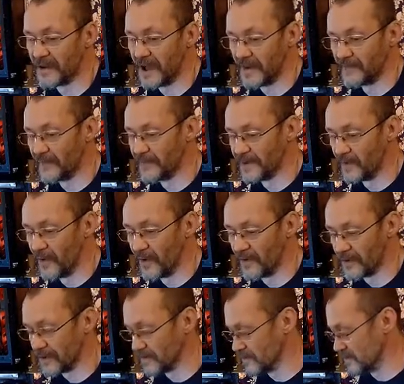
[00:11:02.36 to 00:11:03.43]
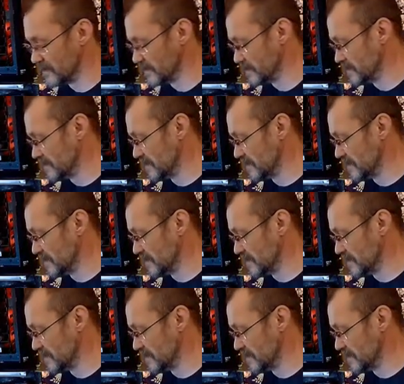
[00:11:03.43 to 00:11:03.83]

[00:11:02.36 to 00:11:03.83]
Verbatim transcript: I'm going to be walking away.